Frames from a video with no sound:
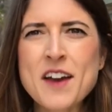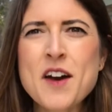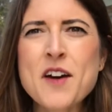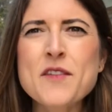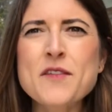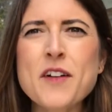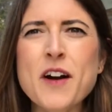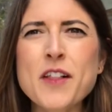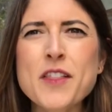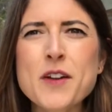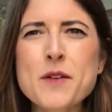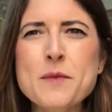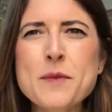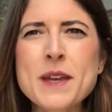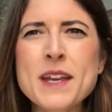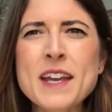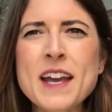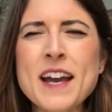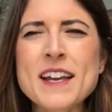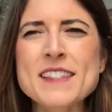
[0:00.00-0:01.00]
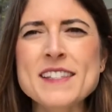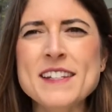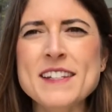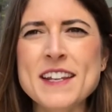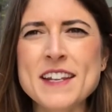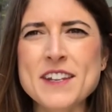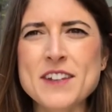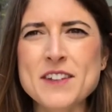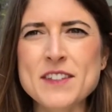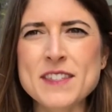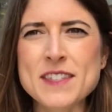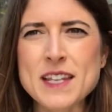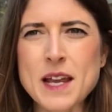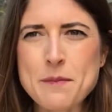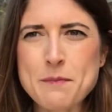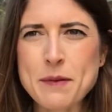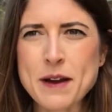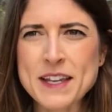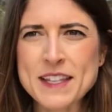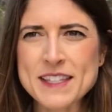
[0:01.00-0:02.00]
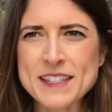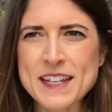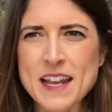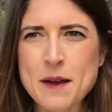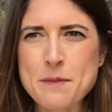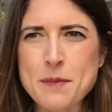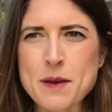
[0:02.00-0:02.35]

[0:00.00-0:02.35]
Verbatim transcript: Follow me as I take you step by step